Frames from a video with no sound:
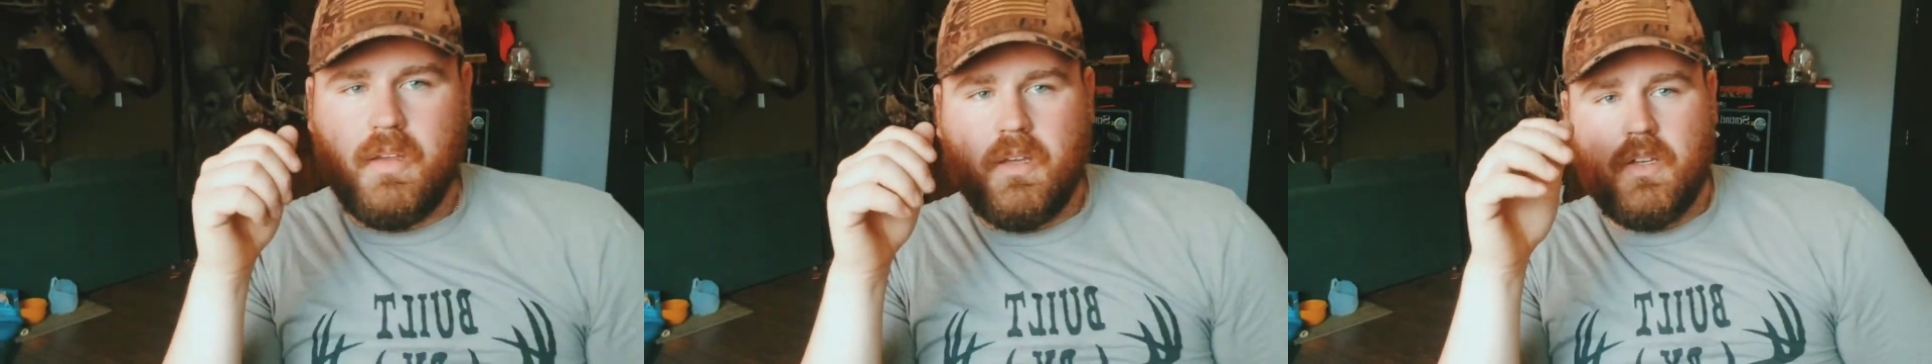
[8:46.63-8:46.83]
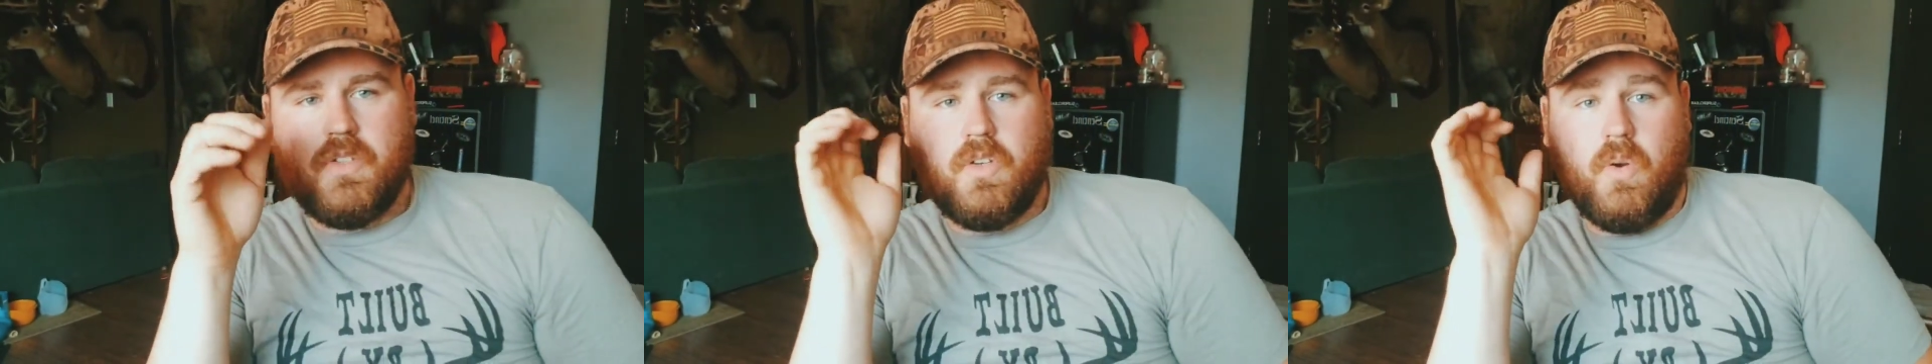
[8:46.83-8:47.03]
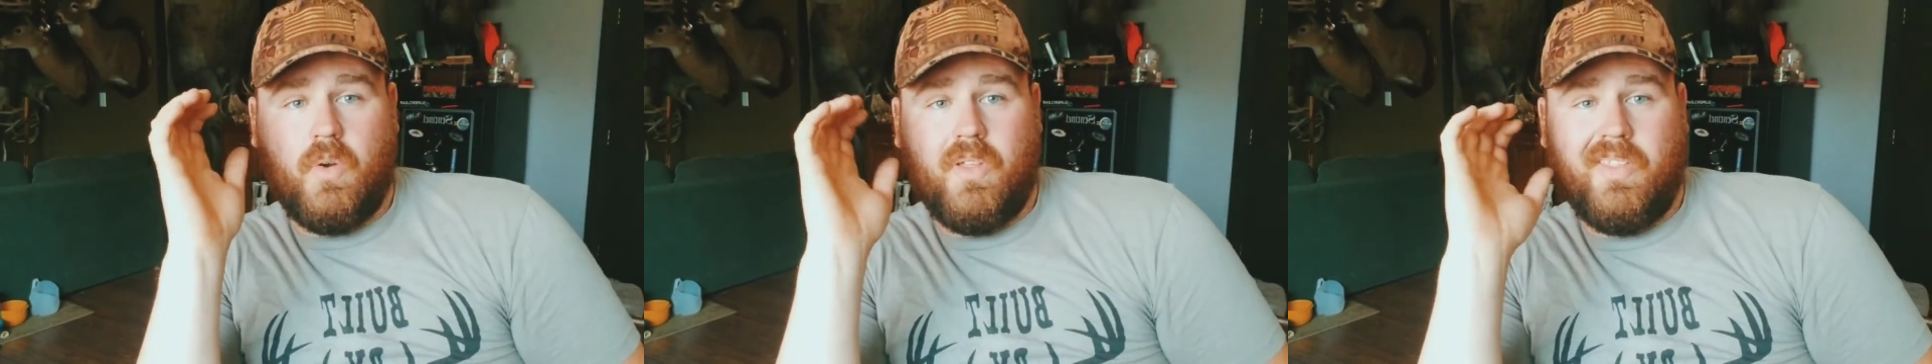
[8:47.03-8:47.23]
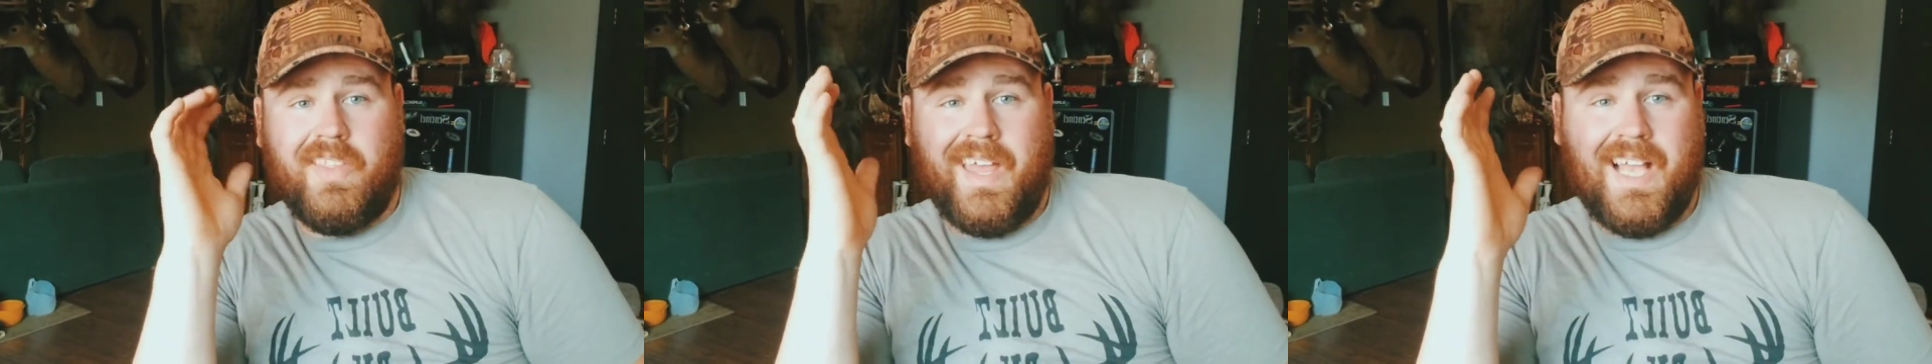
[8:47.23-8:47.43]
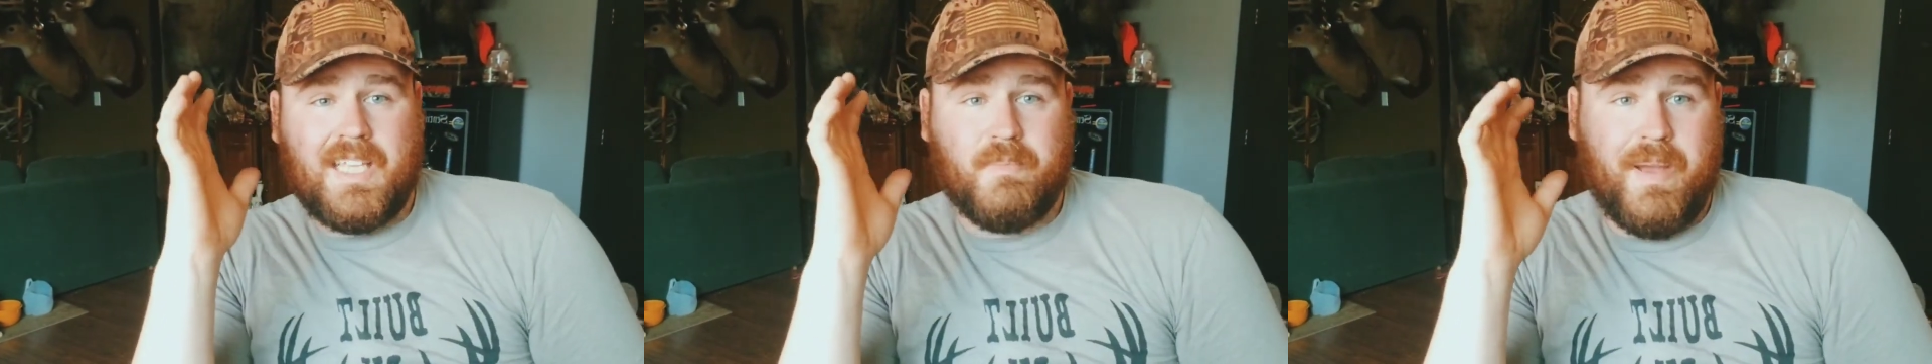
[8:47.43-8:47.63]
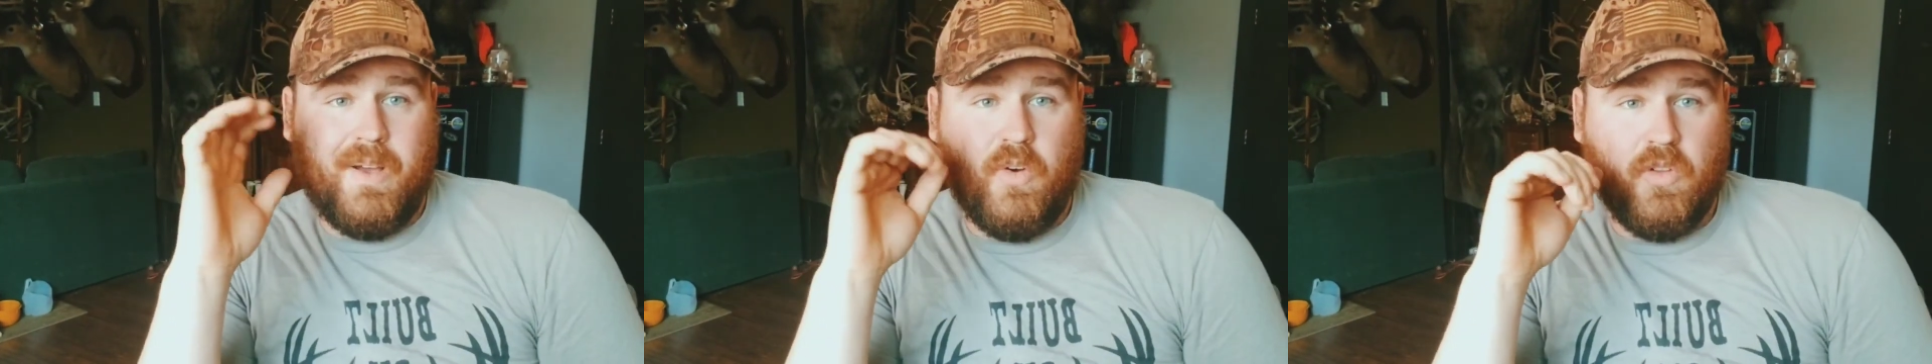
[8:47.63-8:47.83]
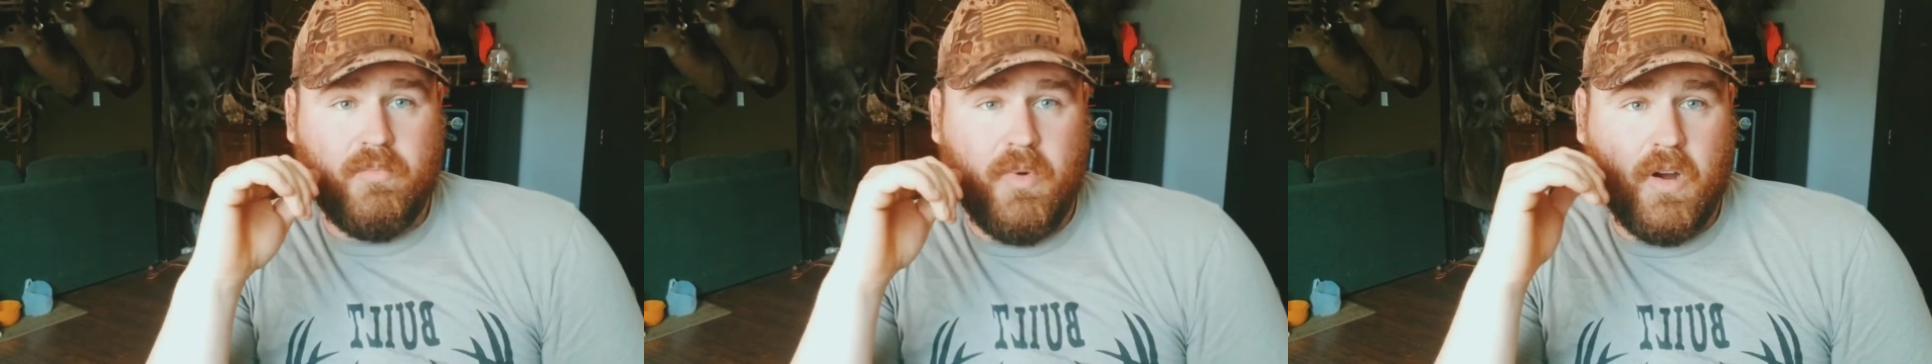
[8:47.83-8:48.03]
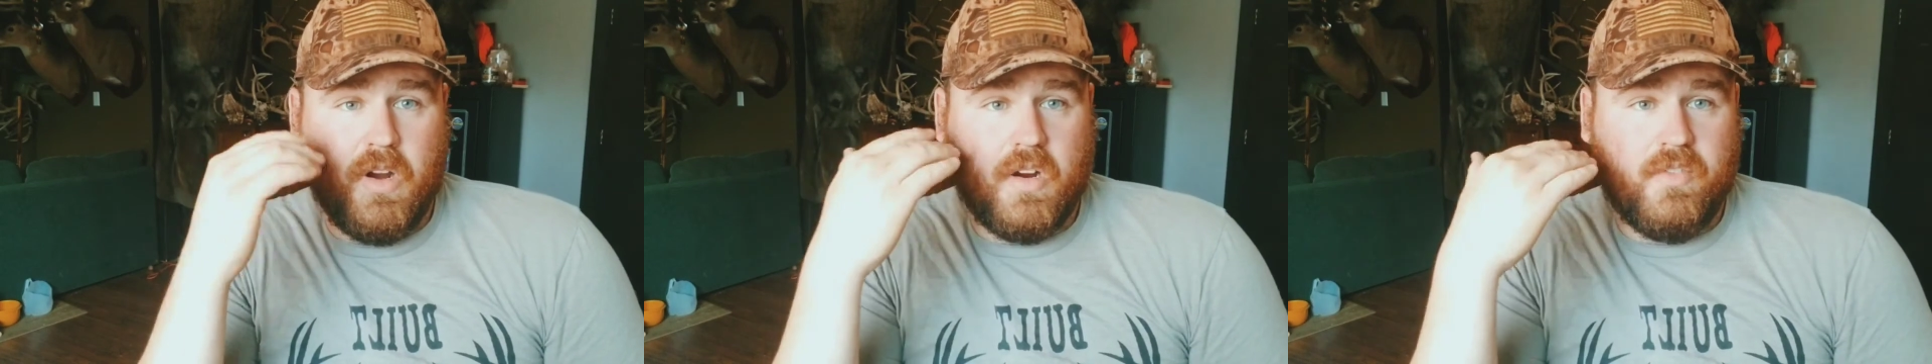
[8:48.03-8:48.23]
So that's my old
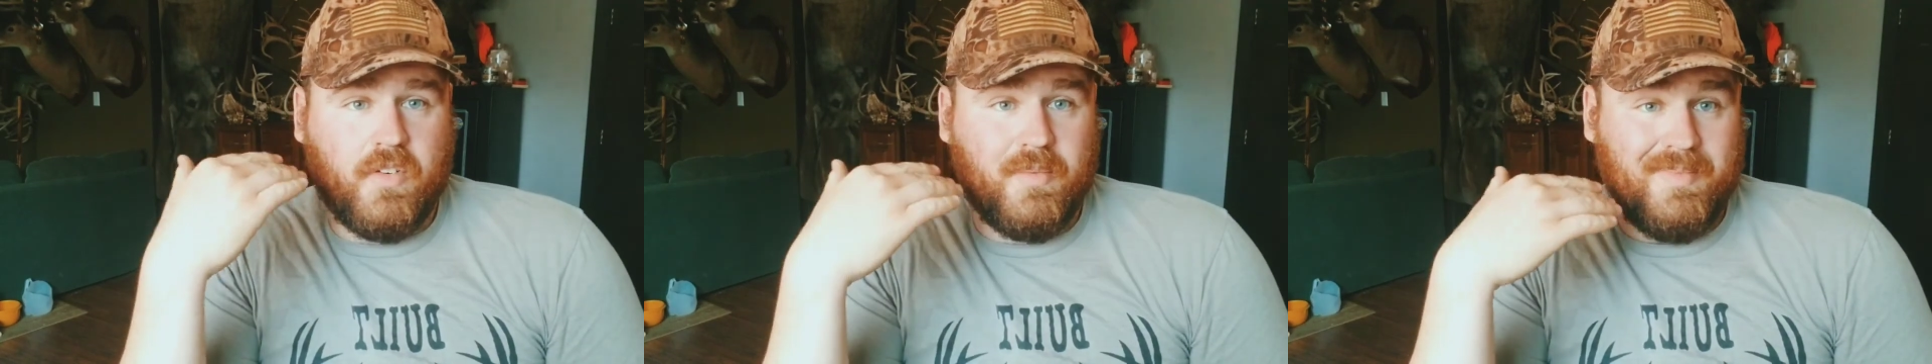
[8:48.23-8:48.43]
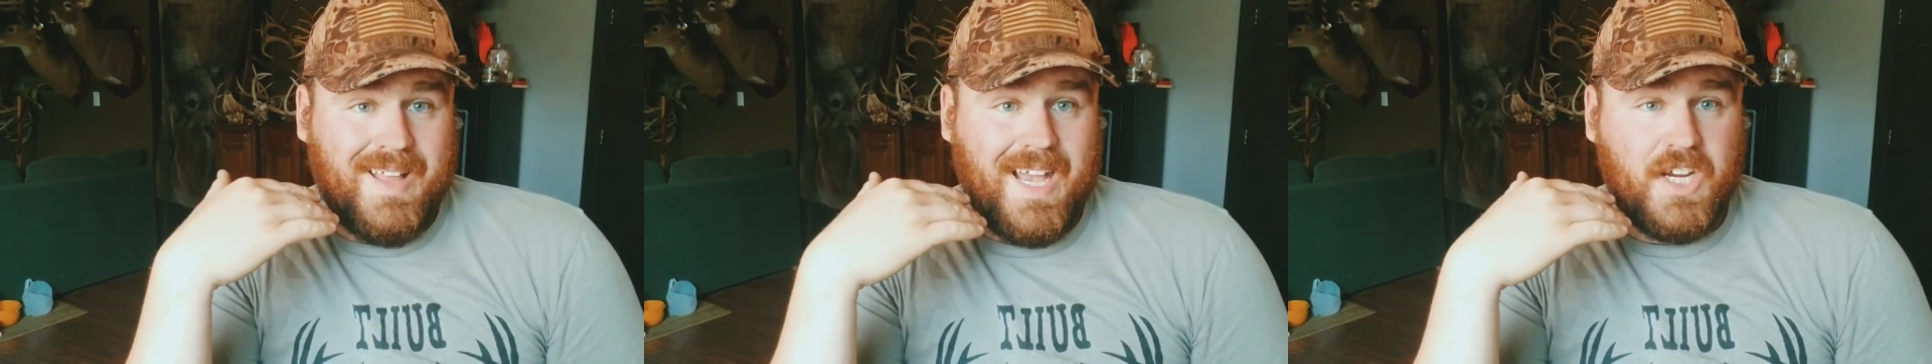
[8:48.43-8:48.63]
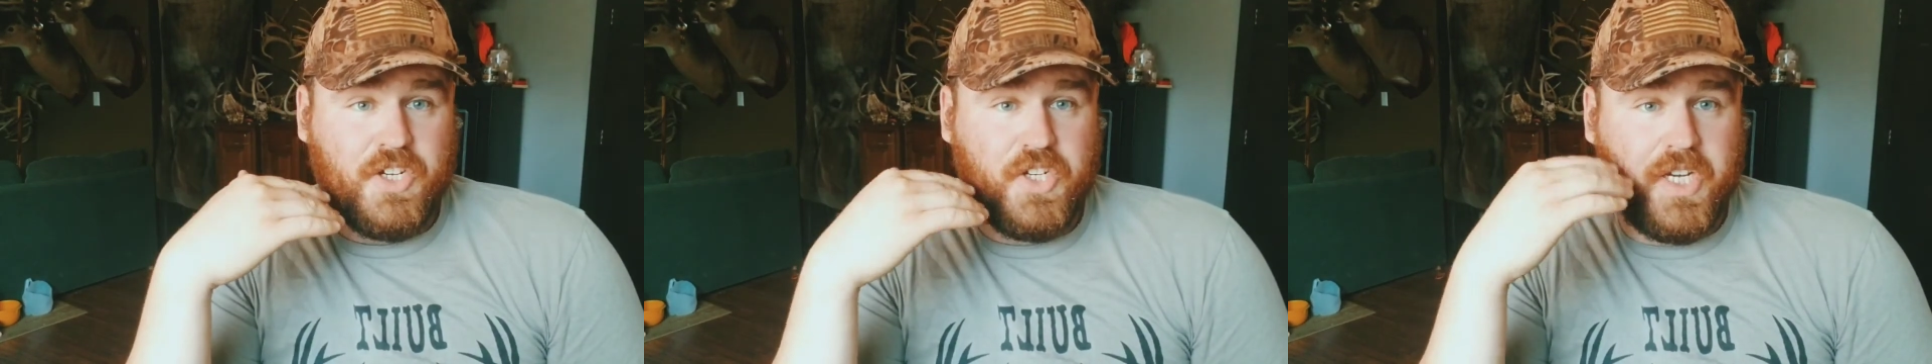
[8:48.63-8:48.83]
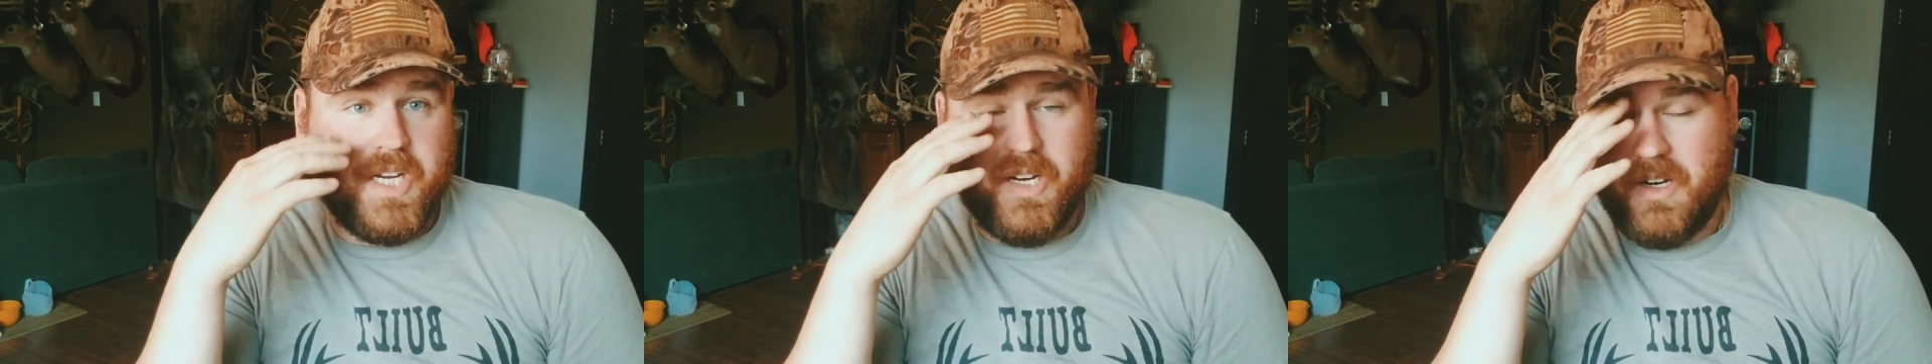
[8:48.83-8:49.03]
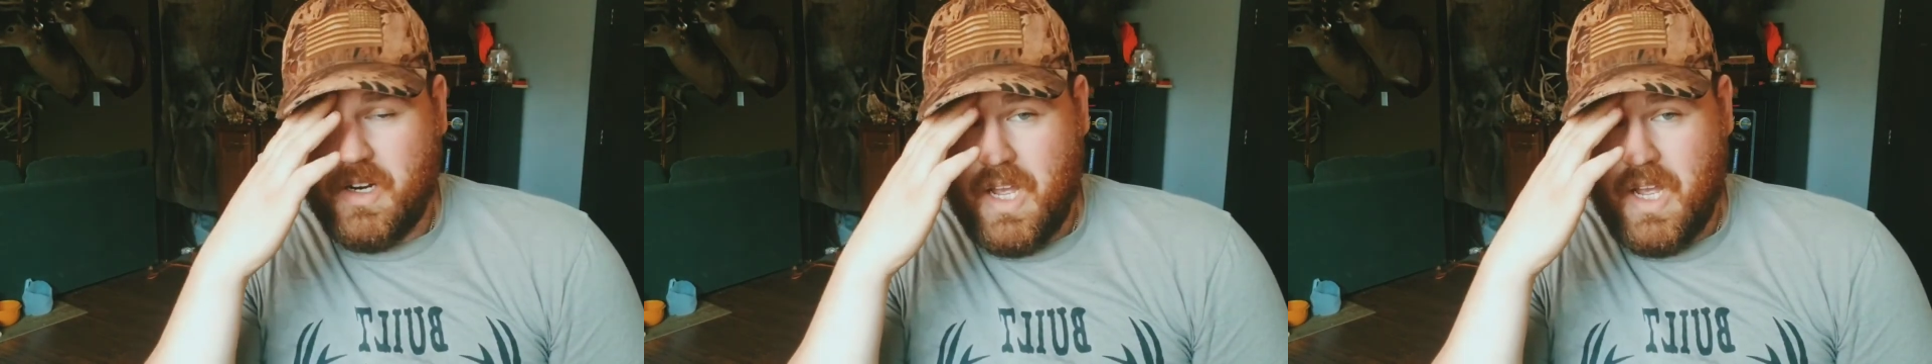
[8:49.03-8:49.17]
mark from last year.